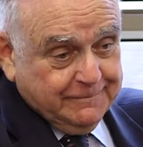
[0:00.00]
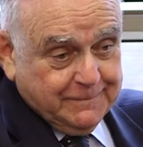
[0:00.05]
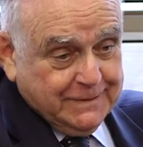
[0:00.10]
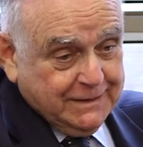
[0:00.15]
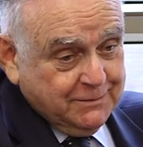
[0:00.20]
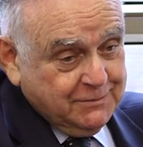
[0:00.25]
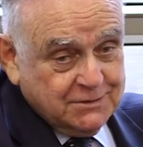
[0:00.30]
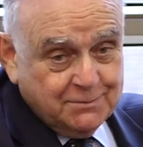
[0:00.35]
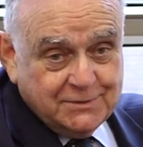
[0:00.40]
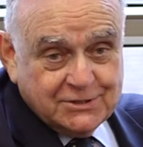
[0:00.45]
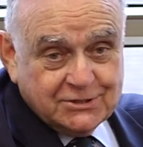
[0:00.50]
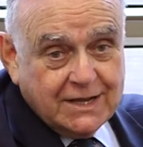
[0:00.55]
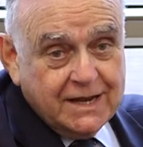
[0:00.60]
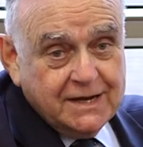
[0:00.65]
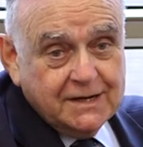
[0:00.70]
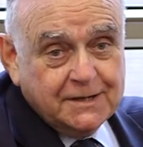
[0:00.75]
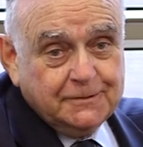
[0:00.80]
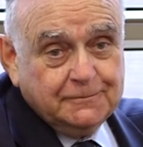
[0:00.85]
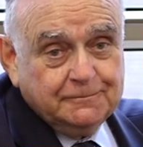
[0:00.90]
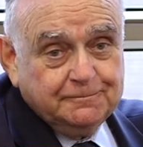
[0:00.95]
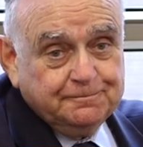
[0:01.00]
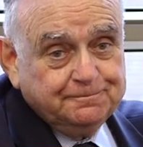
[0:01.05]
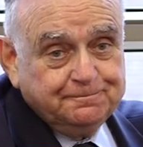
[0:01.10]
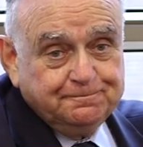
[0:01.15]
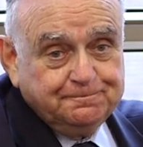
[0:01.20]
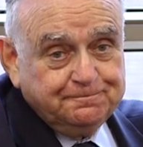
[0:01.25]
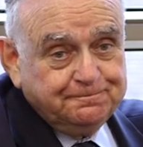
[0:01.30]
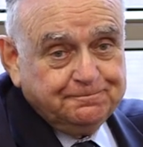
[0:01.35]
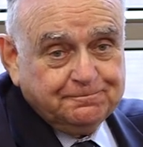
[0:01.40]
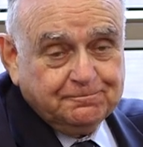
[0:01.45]
But it was a mistake.
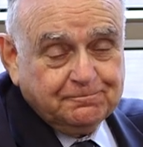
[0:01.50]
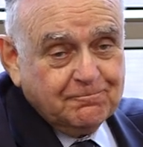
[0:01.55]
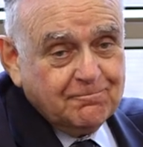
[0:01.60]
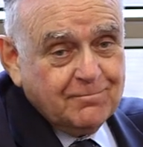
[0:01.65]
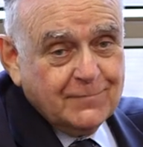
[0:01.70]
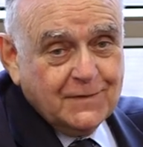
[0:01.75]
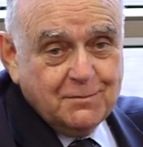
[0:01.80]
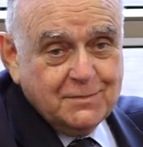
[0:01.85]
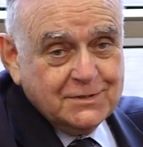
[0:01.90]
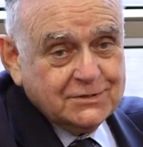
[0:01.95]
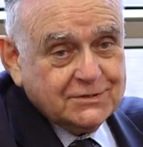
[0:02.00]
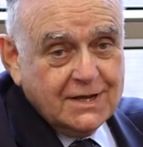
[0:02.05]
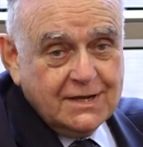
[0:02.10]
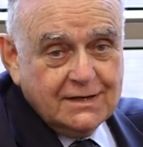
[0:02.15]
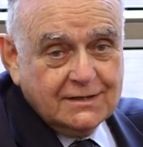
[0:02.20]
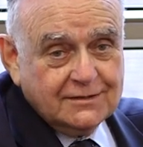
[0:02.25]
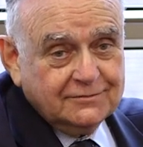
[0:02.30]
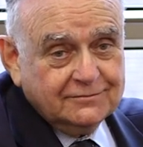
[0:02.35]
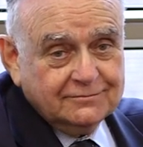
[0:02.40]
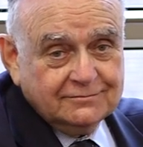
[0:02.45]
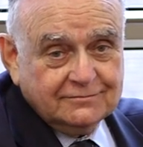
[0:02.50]
Mistake.